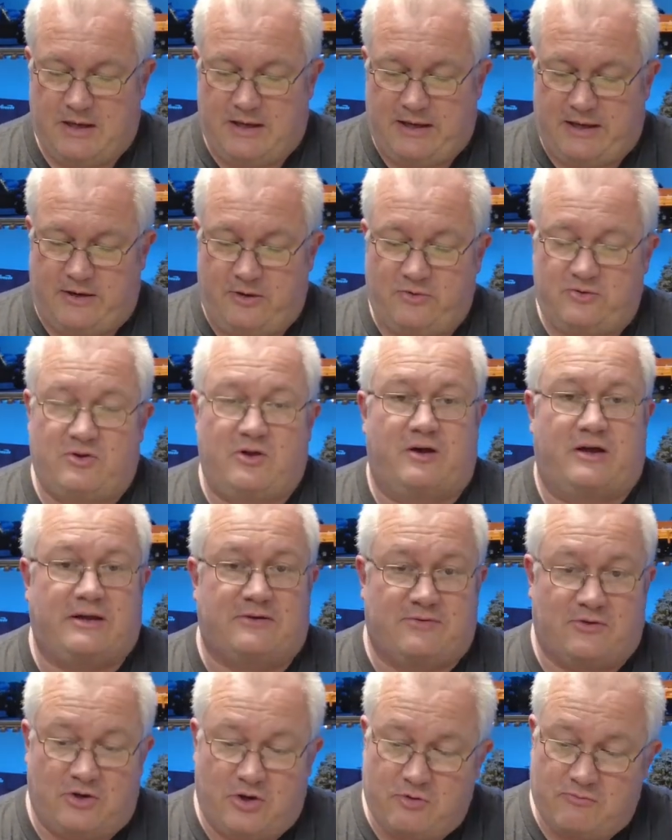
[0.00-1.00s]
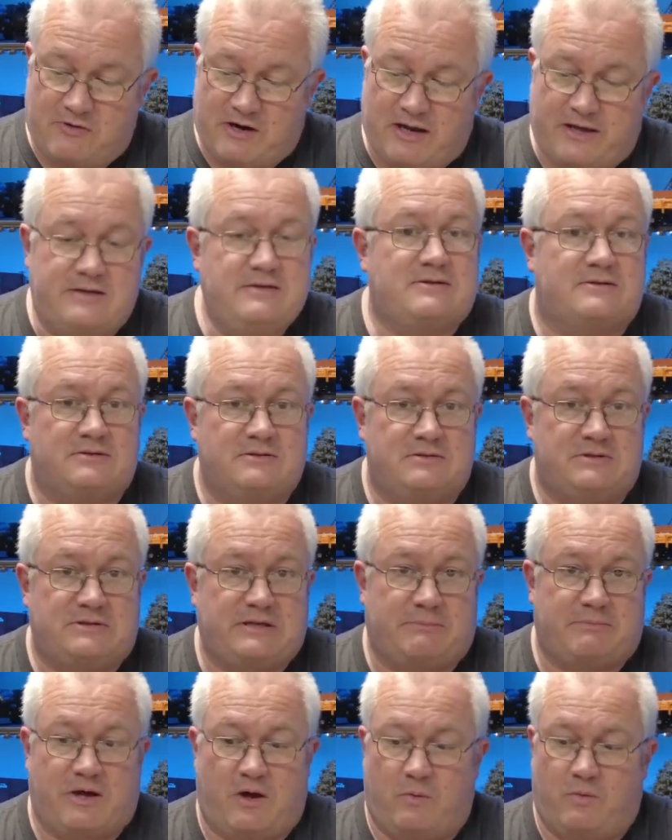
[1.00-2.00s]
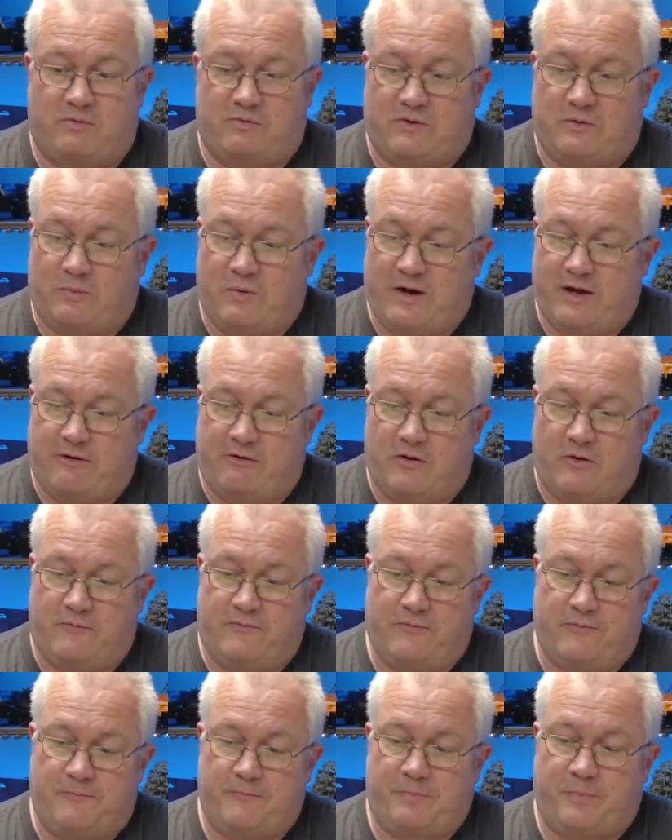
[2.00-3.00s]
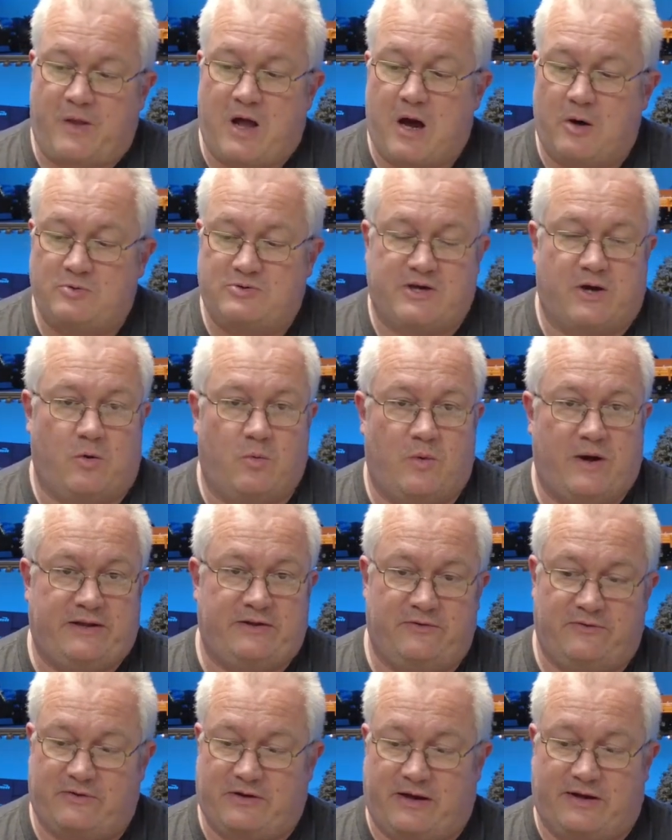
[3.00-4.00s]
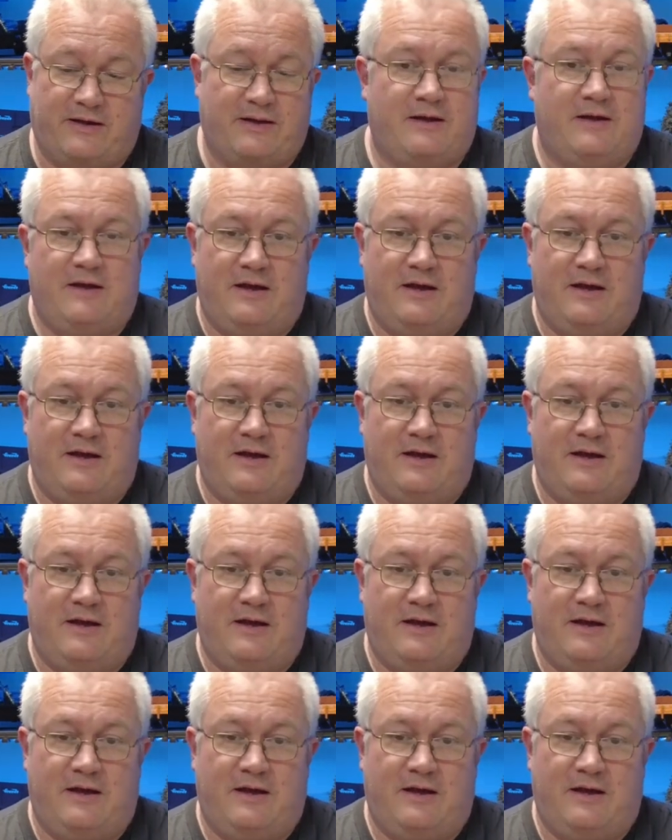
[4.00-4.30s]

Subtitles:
it looks like it's a new release, something I wasn't aware of. Hotel Wednesday.